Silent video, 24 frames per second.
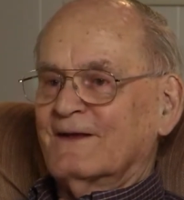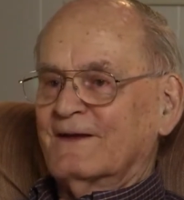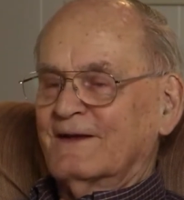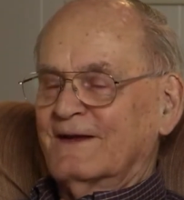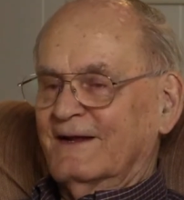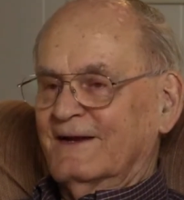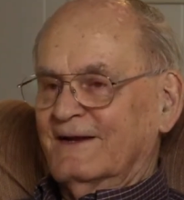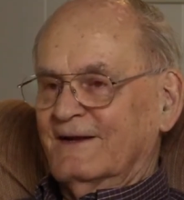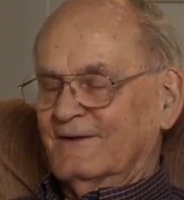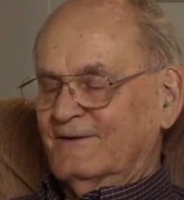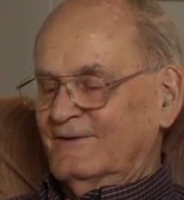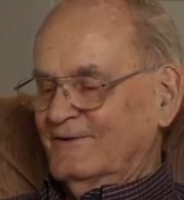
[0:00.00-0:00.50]

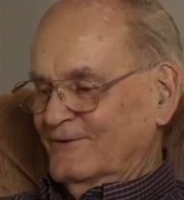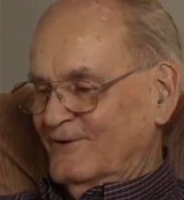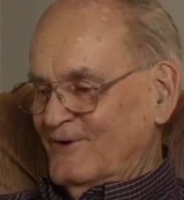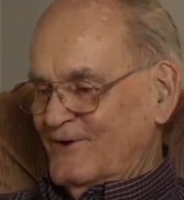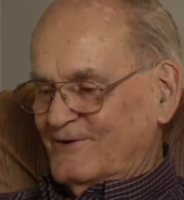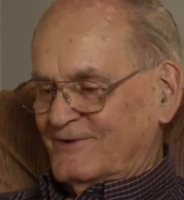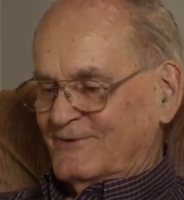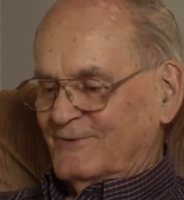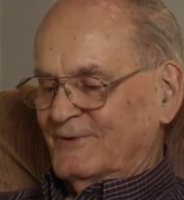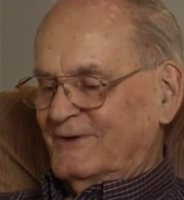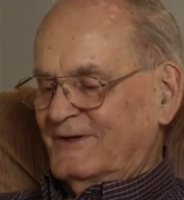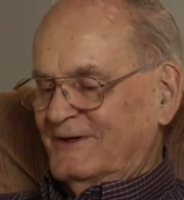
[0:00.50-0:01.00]
And I
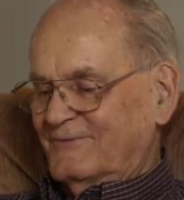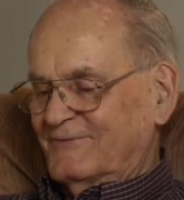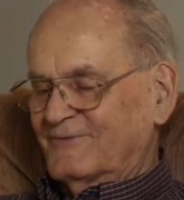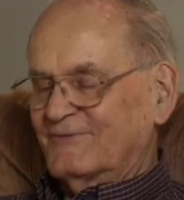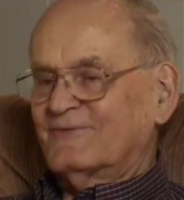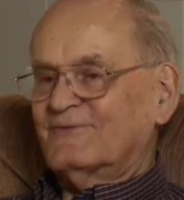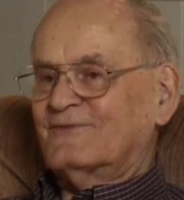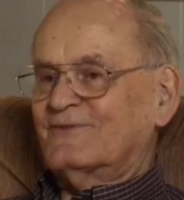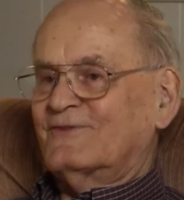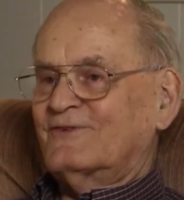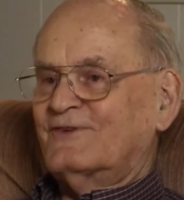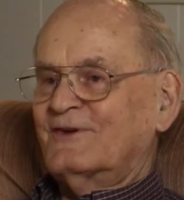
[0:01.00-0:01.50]
looked to
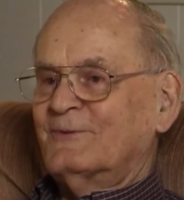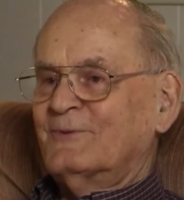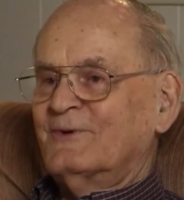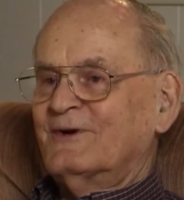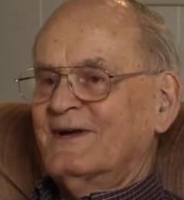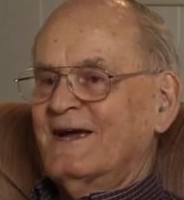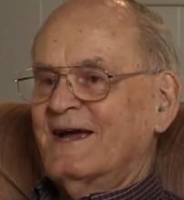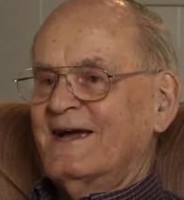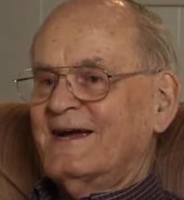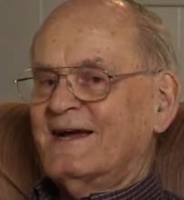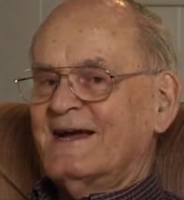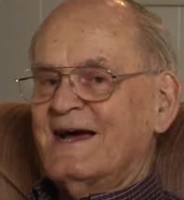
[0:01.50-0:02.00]
see where
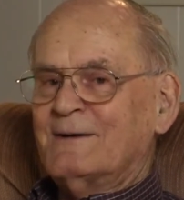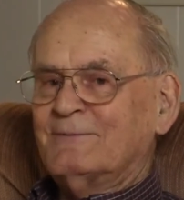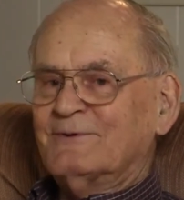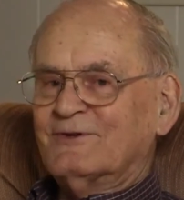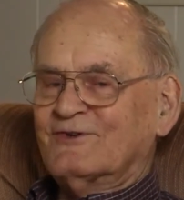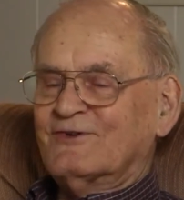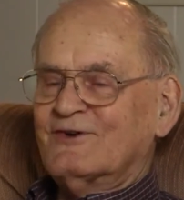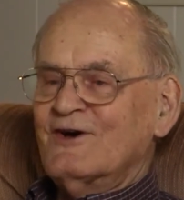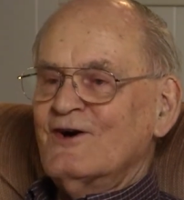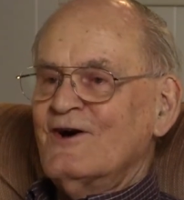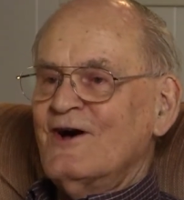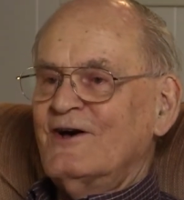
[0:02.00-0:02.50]
the heck I was
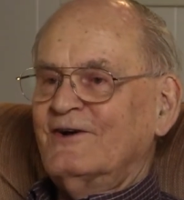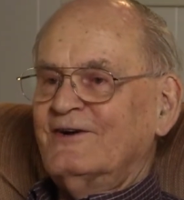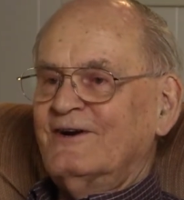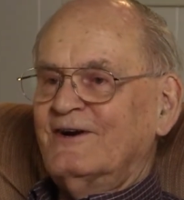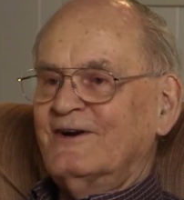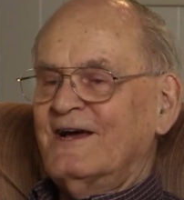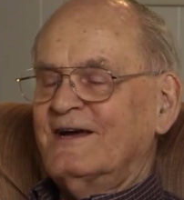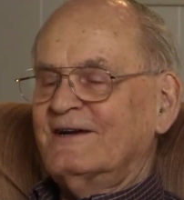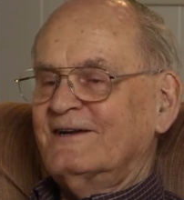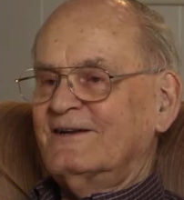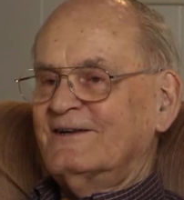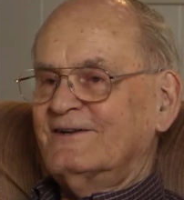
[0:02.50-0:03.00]
going there,
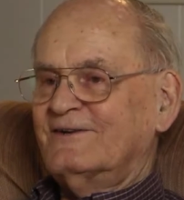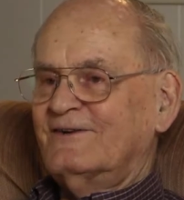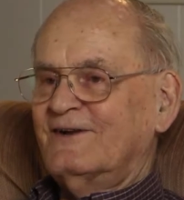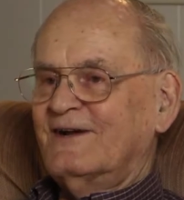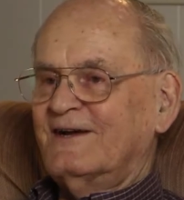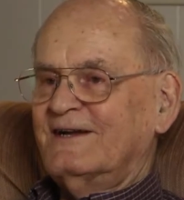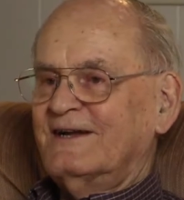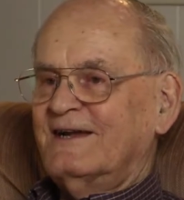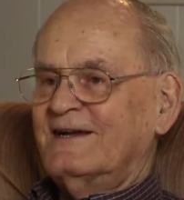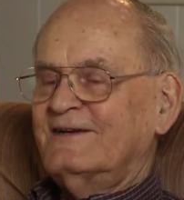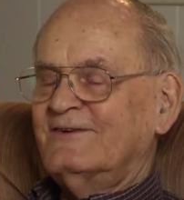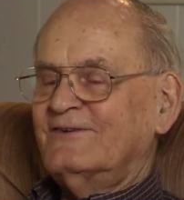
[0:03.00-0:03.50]
and
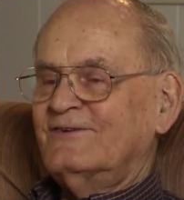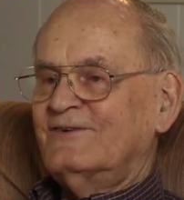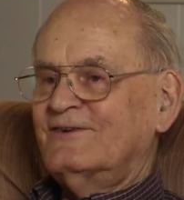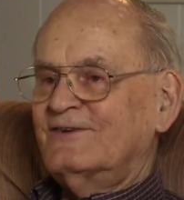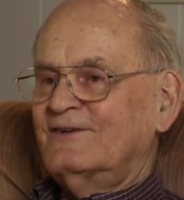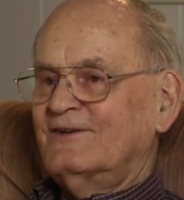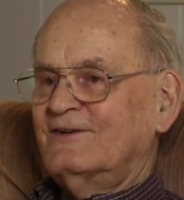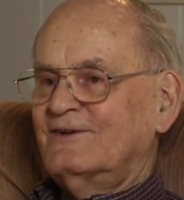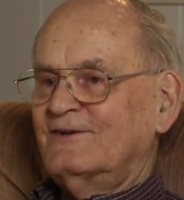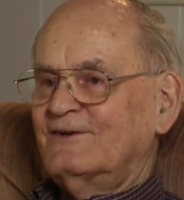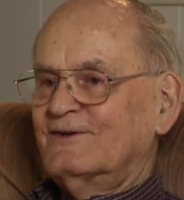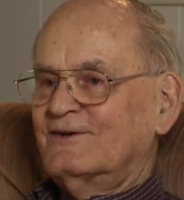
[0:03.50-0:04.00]
I asked
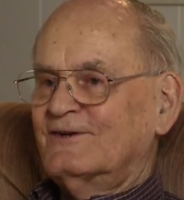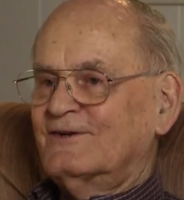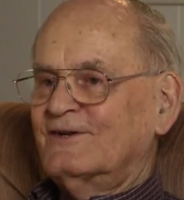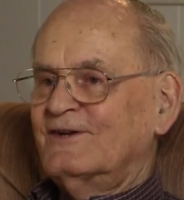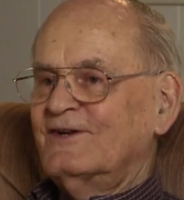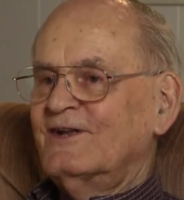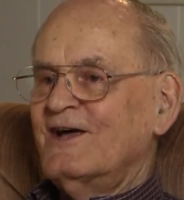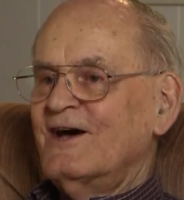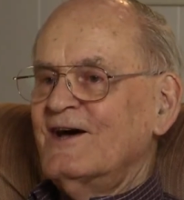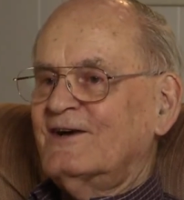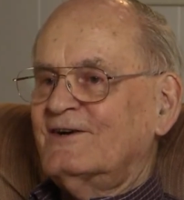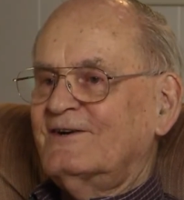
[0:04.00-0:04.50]
the
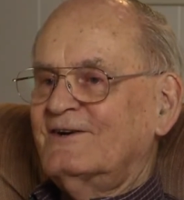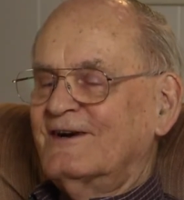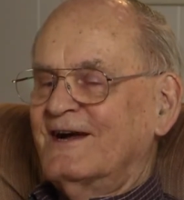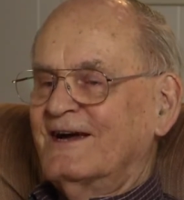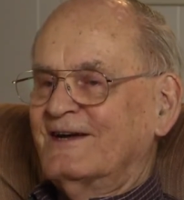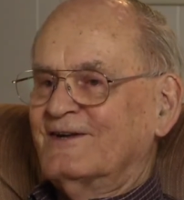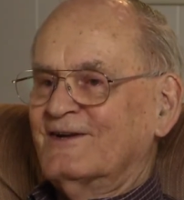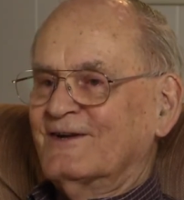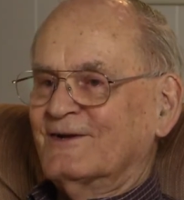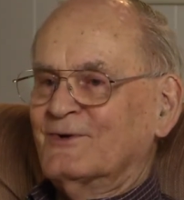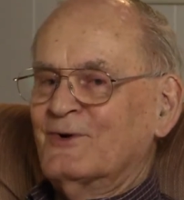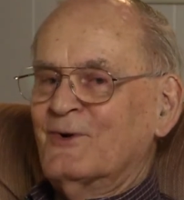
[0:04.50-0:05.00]
conductor, I
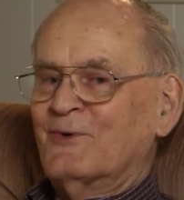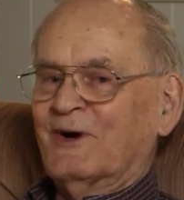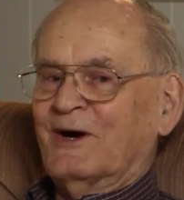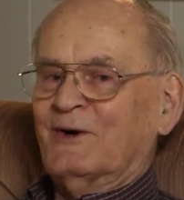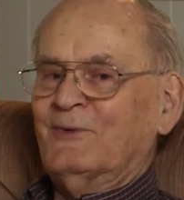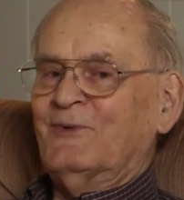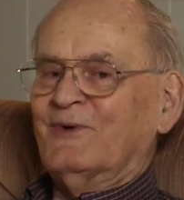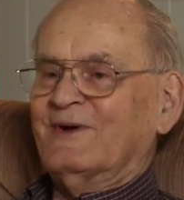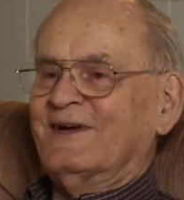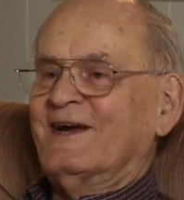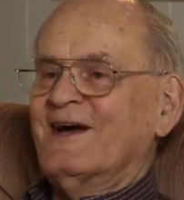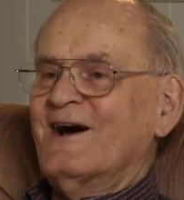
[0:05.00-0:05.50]
said, "Where
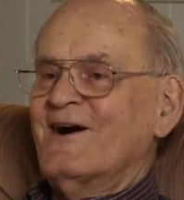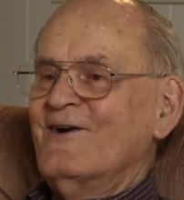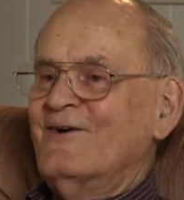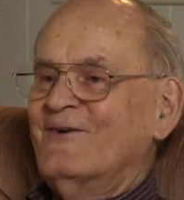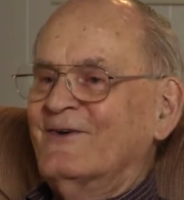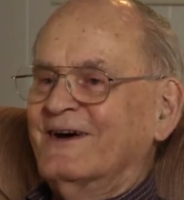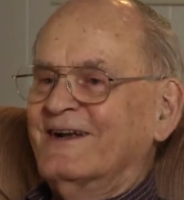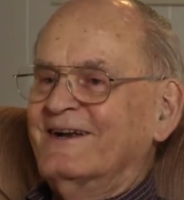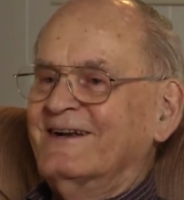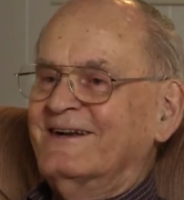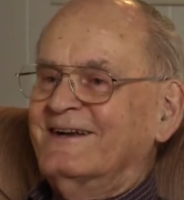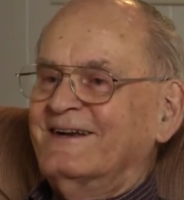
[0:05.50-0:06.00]
are we
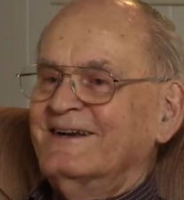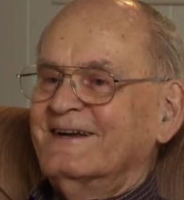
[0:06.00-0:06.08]
going?"